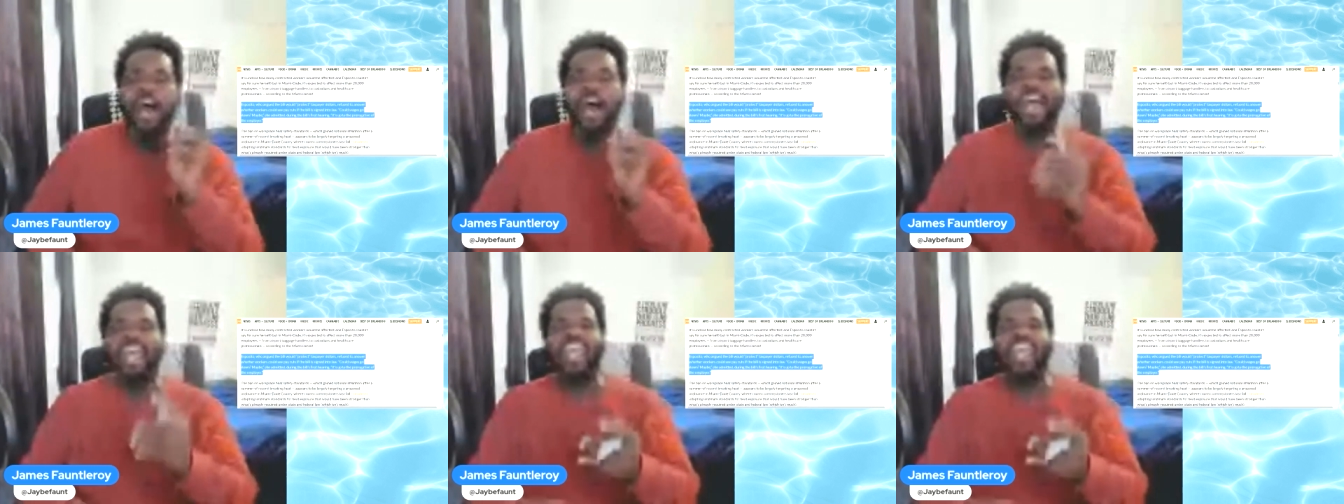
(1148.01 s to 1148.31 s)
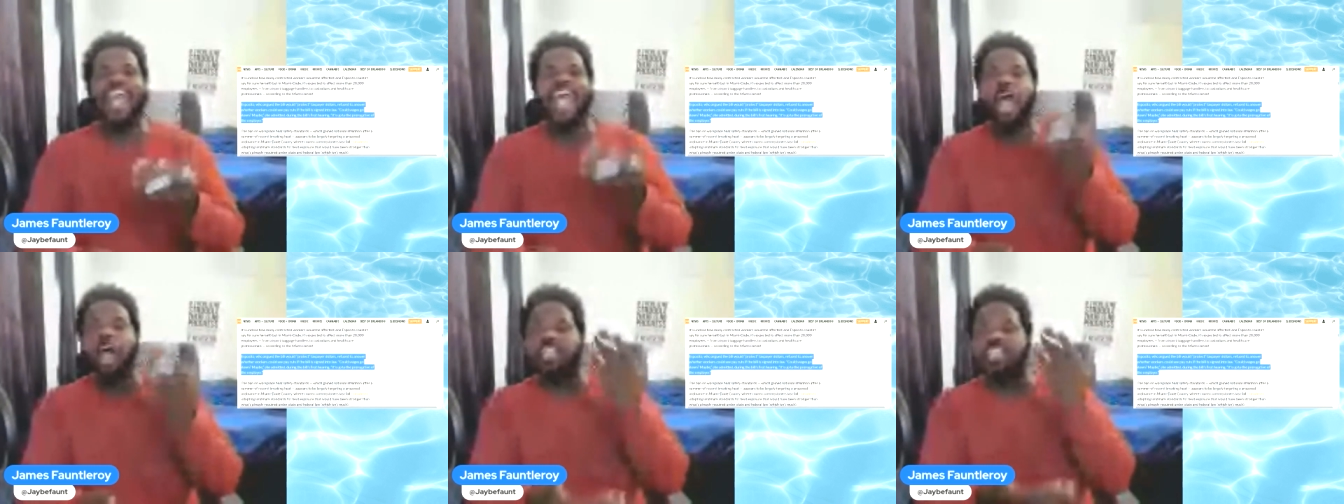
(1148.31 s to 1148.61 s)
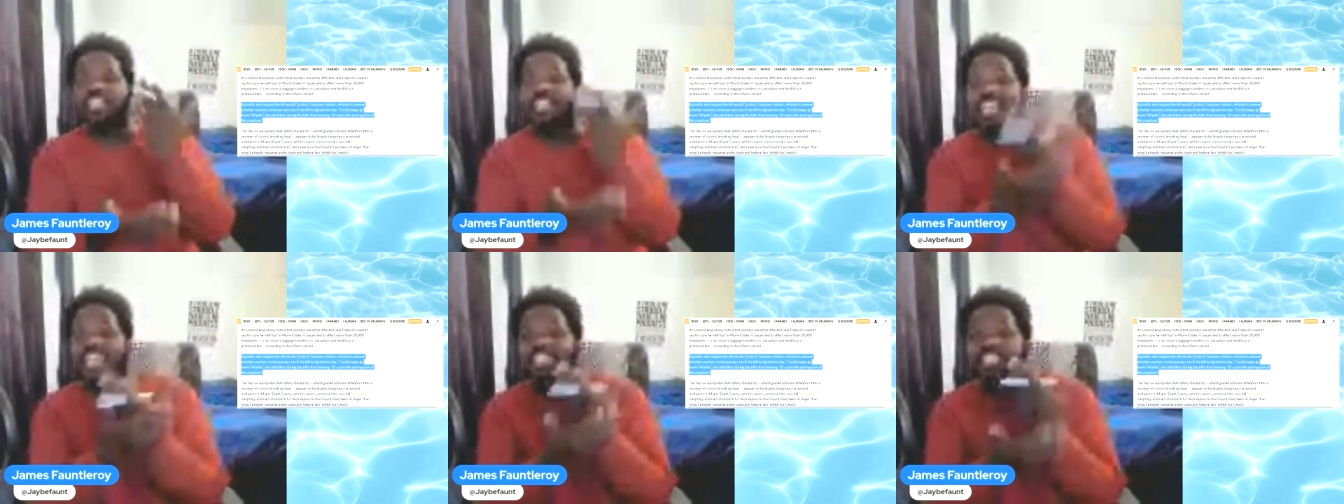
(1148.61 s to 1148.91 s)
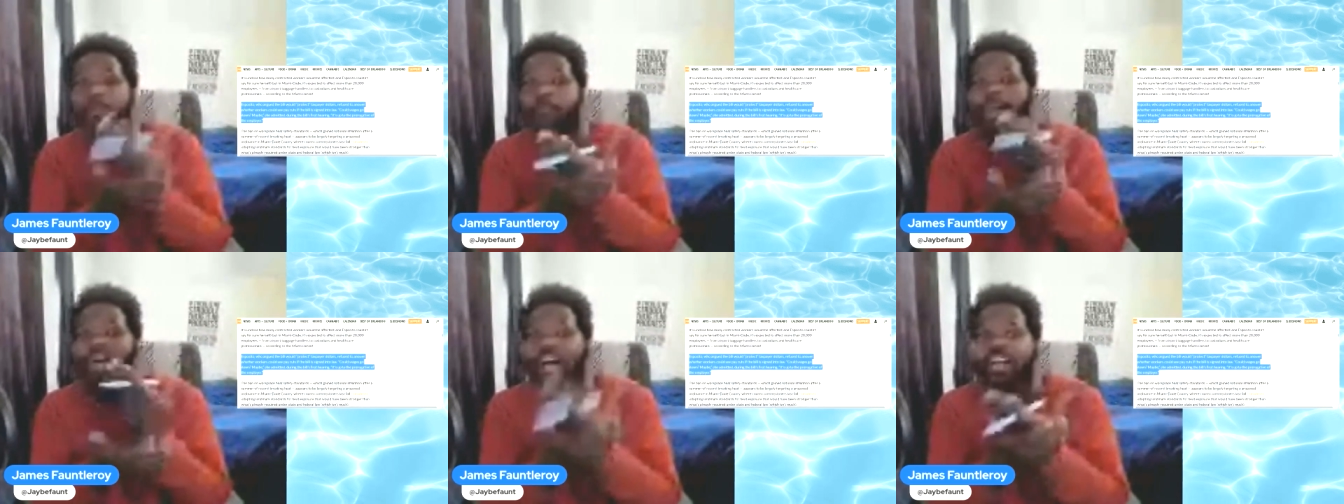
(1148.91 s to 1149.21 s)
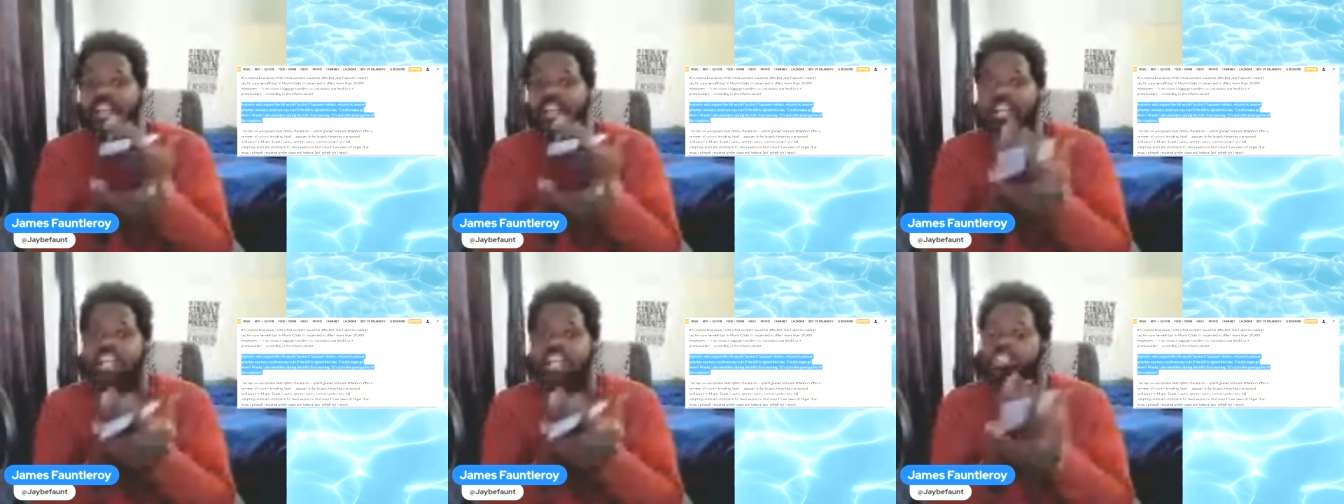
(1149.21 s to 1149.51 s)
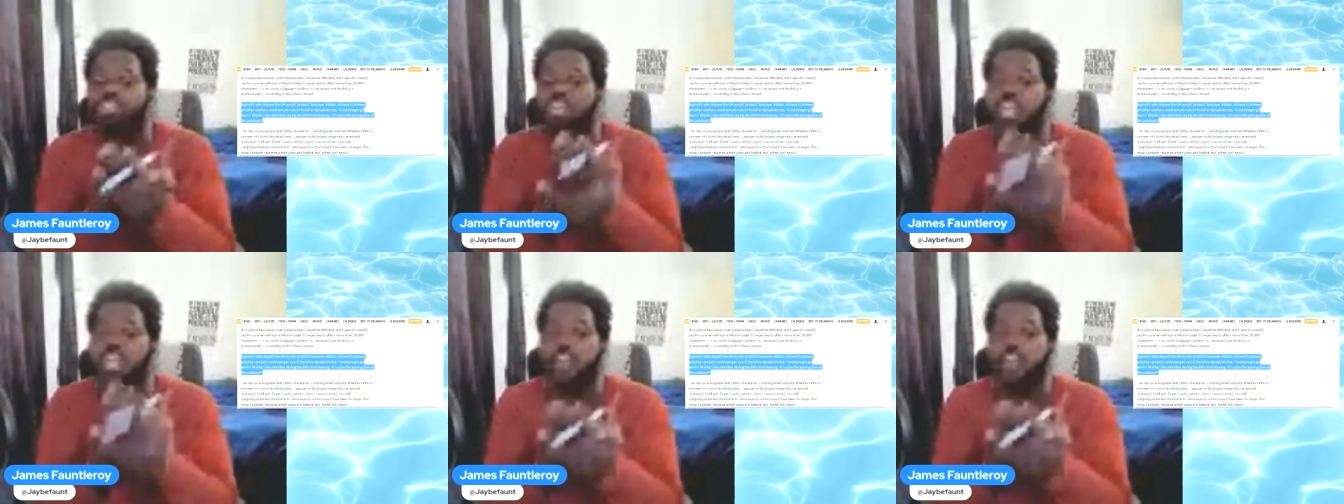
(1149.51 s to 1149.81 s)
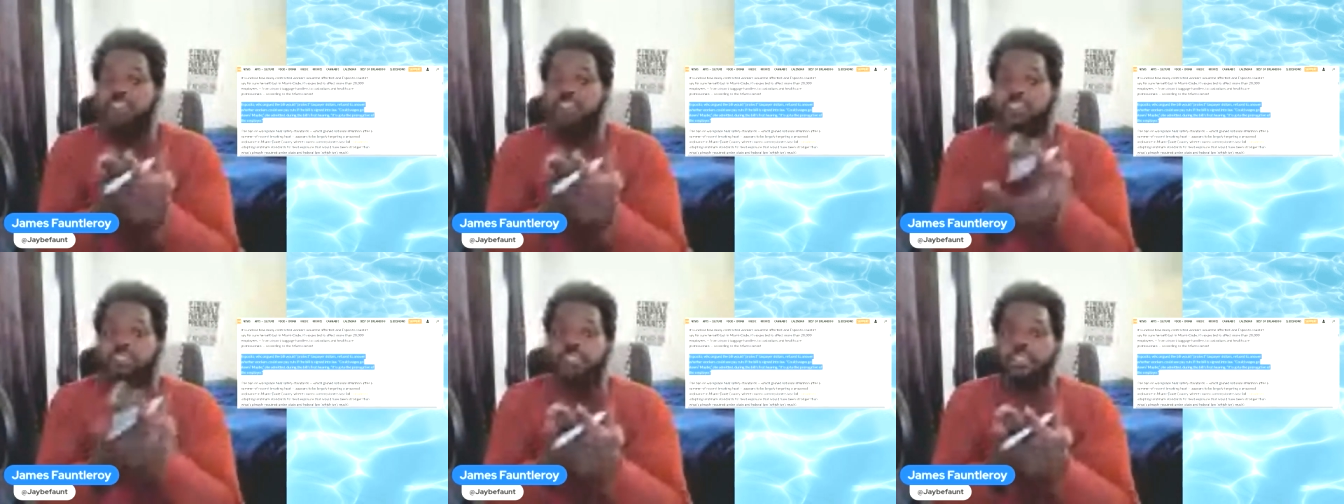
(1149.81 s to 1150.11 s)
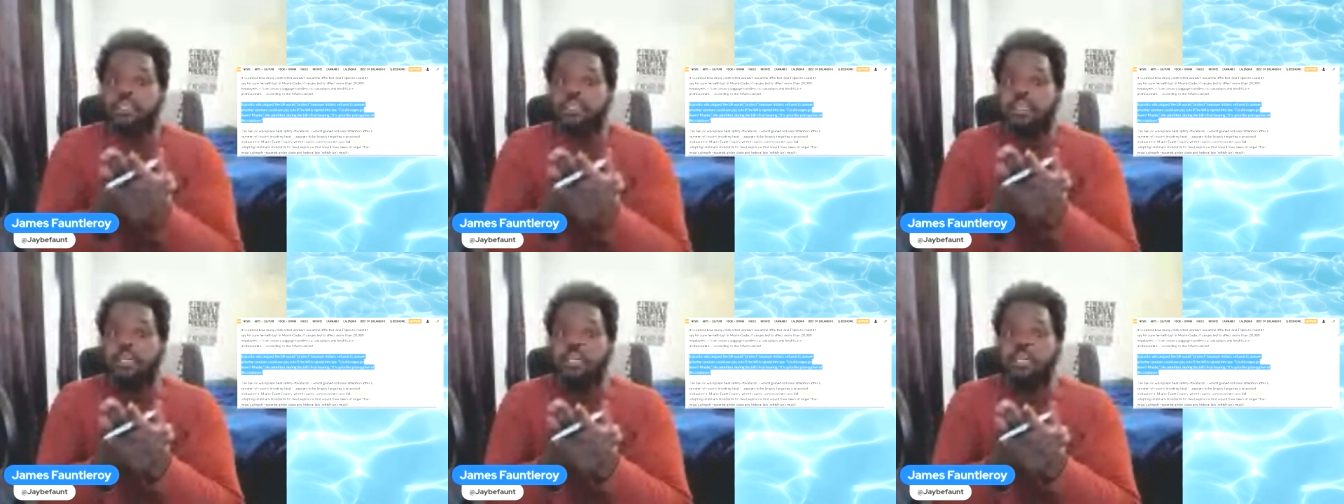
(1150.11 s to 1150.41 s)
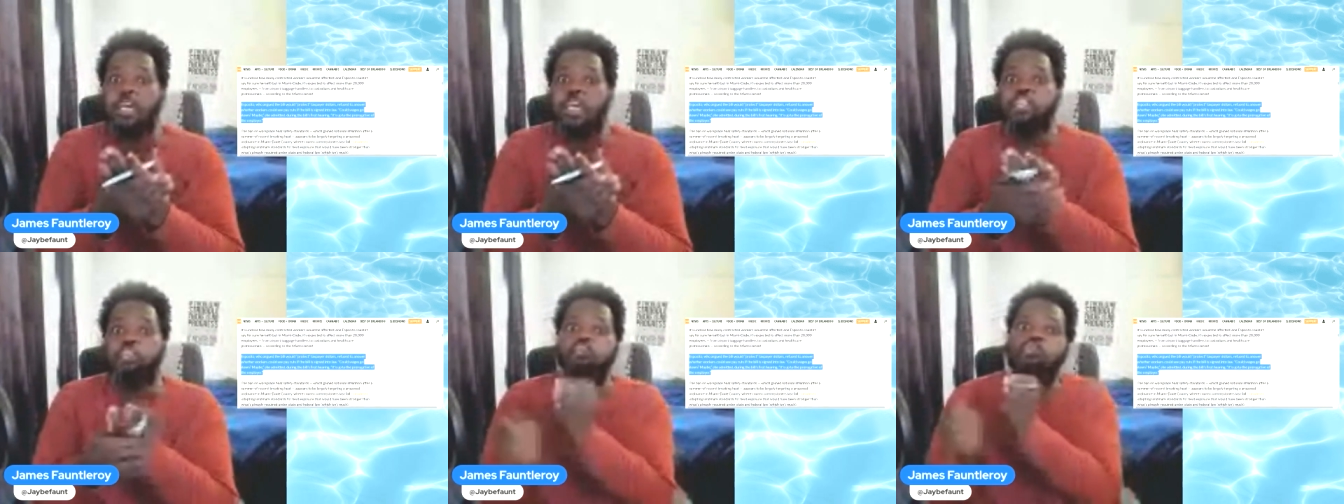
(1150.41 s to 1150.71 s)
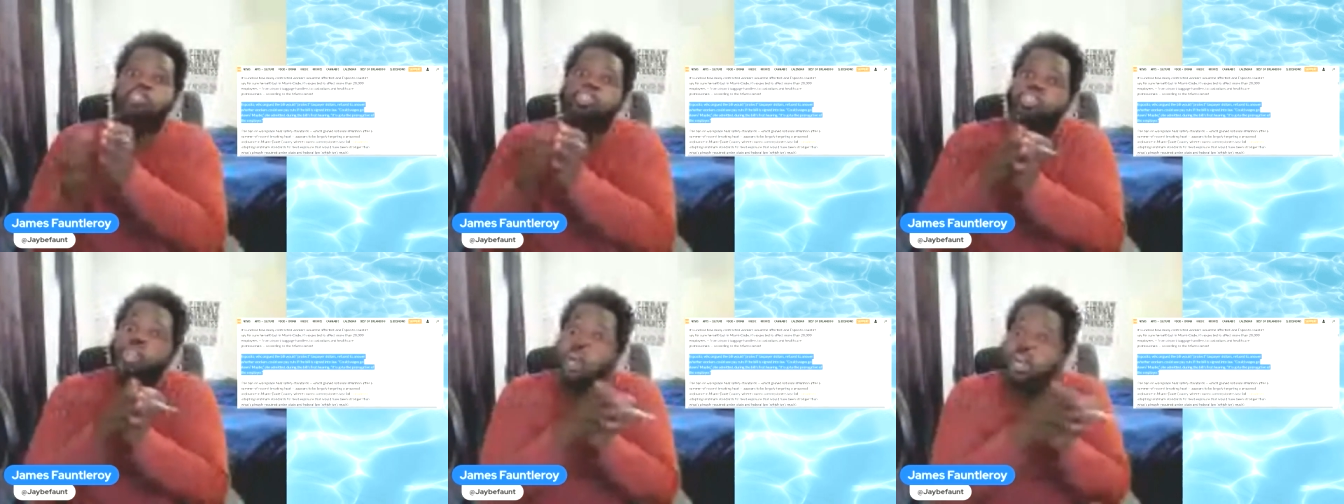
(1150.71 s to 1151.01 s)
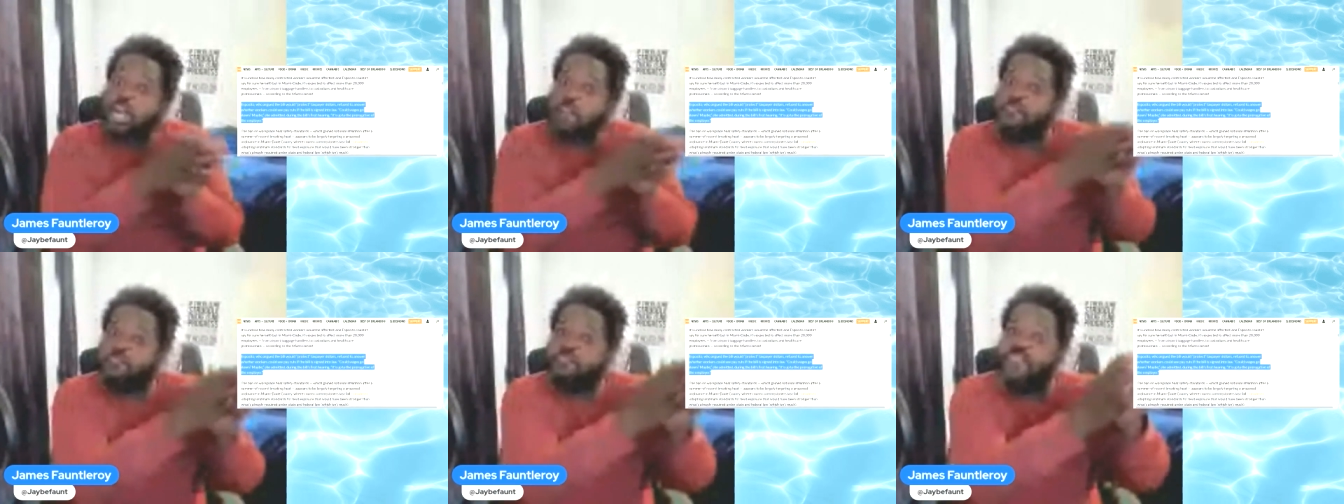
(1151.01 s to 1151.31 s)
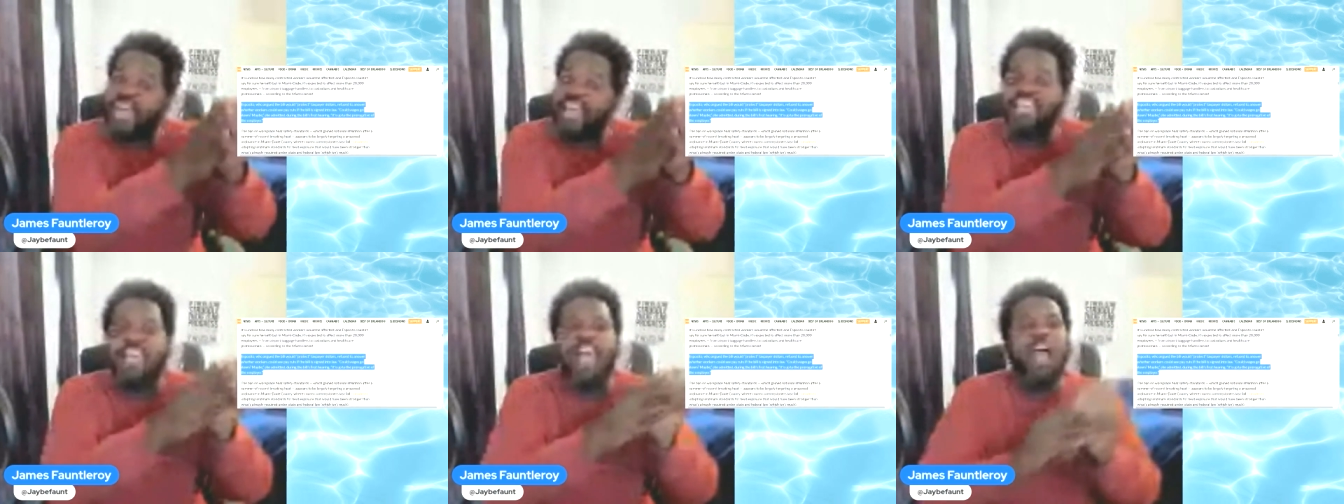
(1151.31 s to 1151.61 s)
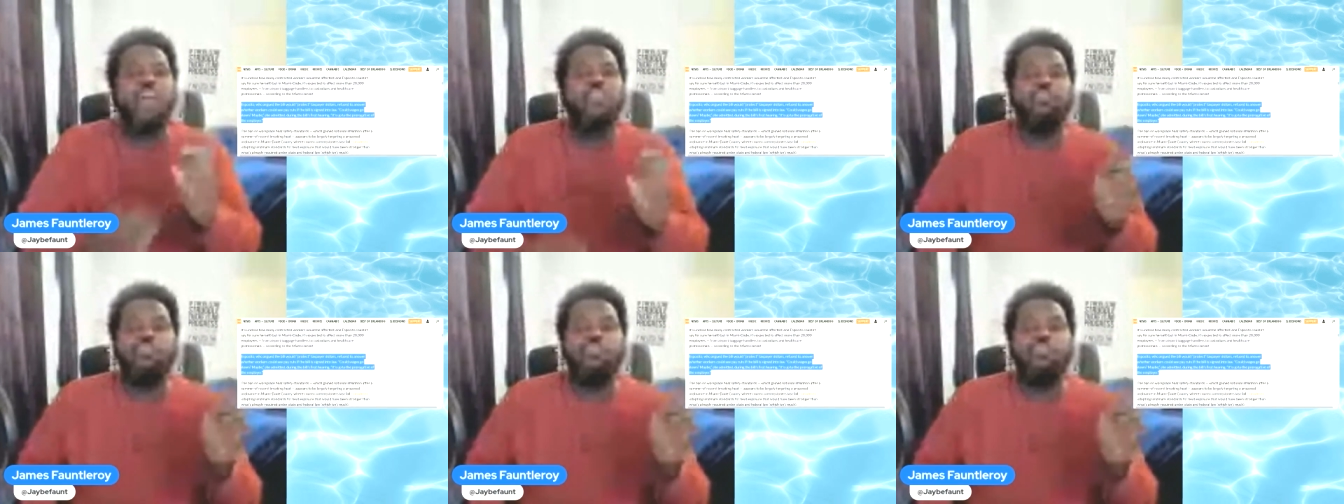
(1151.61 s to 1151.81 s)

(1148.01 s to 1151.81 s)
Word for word: why citizen ballot initiatives to circumvent